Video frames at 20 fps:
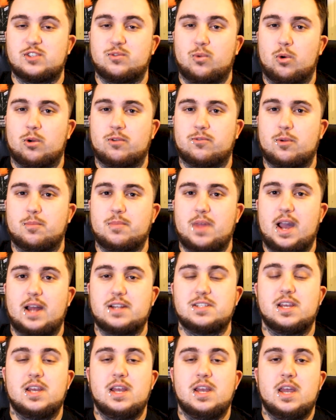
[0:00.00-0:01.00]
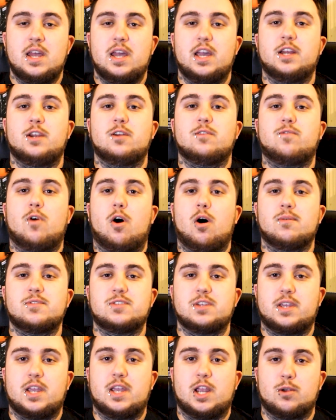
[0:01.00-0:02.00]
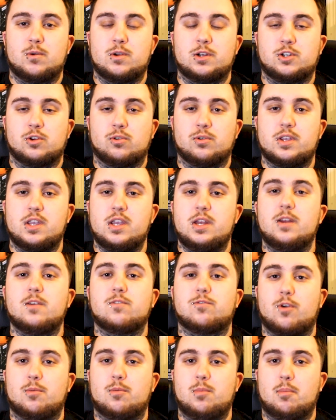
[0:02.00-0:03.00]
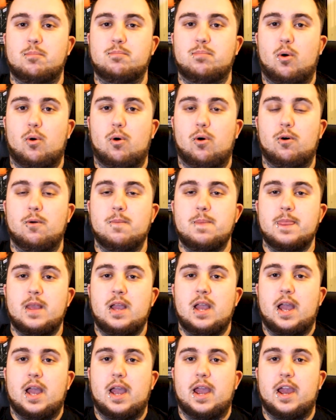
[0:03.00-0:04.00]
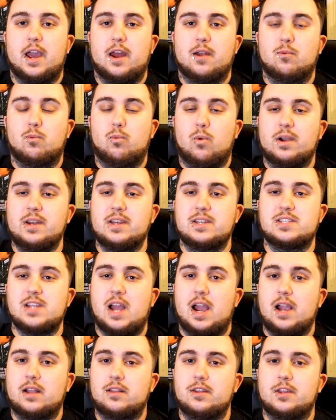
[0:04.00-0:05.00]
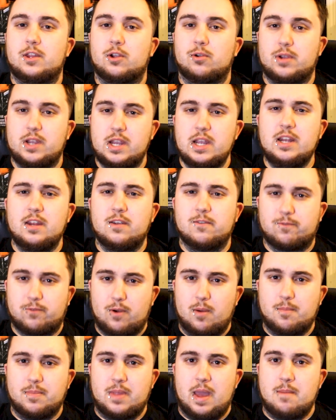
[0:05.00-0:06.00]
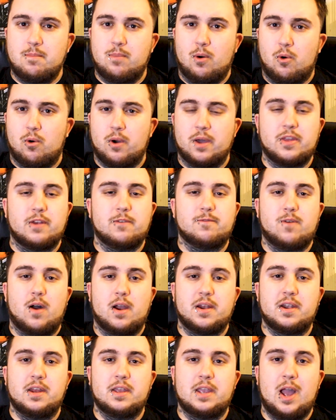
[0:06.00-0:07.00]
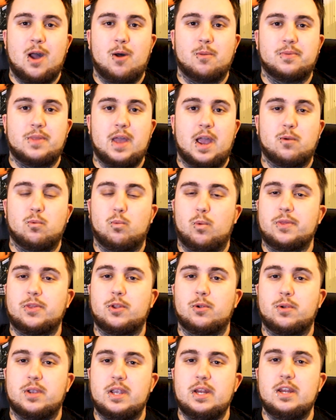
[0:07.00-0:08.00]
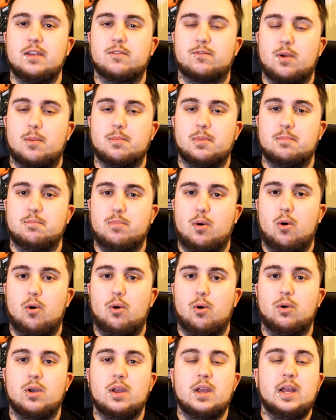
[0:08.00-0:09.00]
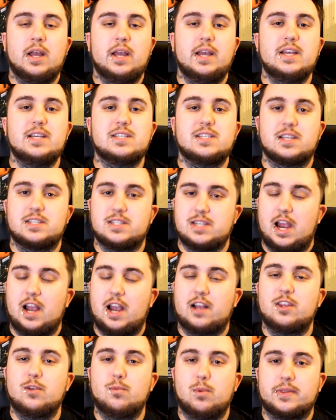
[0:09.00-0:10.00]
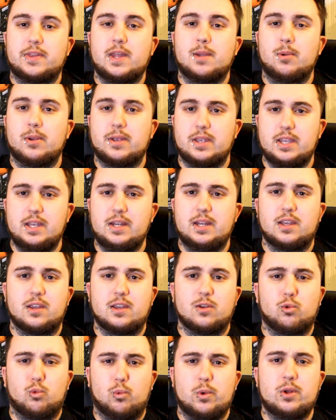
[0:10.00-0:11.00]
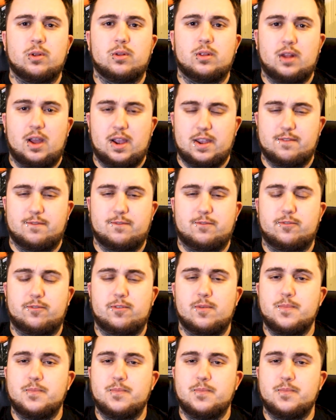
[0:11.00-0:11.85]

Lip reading: forward from that. It involves a character eating from a bowl, and what exactly they're eating from that bowl, and then finding out that what they're eating from the bowl is exactly what they were eating in real life.